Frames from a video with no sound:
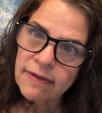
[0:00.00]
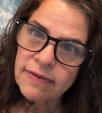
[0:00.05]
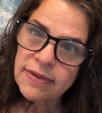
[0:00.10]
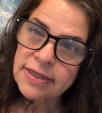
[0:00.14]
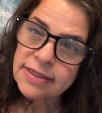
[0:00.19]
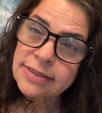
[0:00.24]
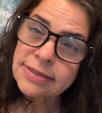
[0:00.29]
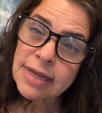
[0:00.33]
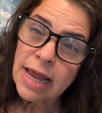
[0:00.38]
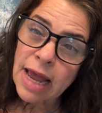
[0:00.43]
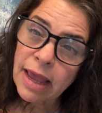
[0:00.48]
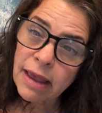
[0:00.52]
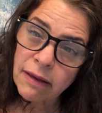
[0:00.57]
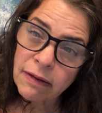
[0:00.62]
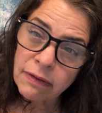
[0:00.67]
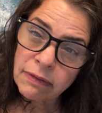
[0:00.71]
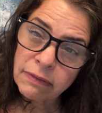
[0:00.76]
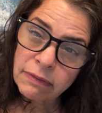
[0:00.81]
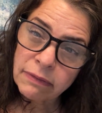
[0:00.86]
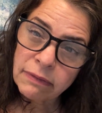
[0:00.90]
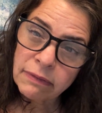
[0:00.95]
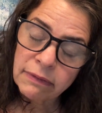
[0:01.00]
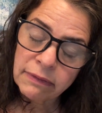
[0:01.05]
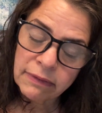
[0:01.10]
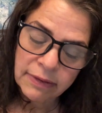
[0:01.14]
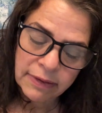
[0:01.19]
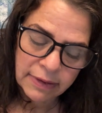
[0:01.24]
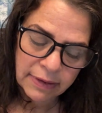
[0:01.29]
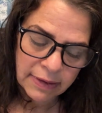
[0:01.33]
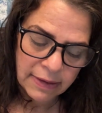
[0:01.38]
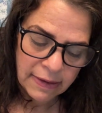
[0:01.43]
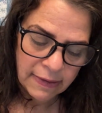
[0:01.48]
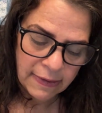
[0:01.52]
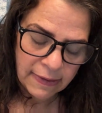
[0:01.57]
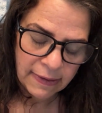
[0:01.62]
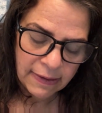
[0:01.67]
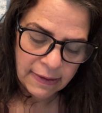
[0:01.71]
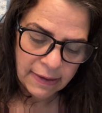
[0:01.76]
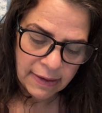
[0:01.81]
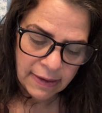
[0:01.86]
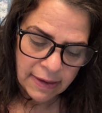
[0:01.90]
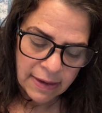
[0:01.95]
the style,
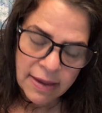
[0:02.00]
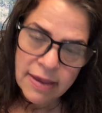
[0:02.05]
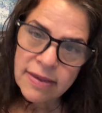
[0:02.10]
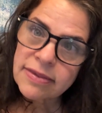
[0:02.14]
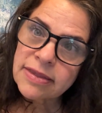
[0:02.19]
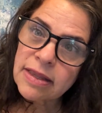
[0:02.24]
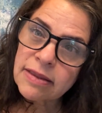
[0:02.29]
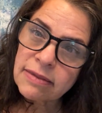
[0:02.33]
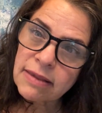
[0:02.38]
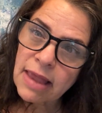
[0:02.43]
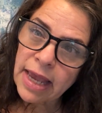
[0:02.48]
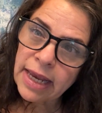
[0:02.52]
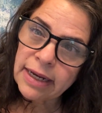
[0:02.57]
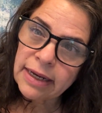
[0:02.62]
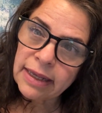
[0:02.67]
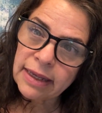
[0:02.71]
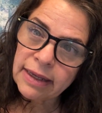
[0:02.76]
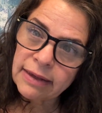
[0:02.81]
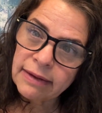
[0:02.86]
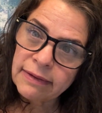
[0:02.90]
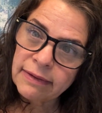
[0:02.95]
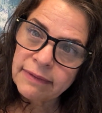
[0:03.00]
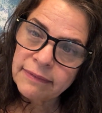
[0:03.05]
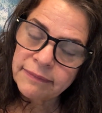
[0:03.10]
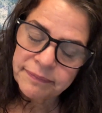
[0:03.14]
the lighting,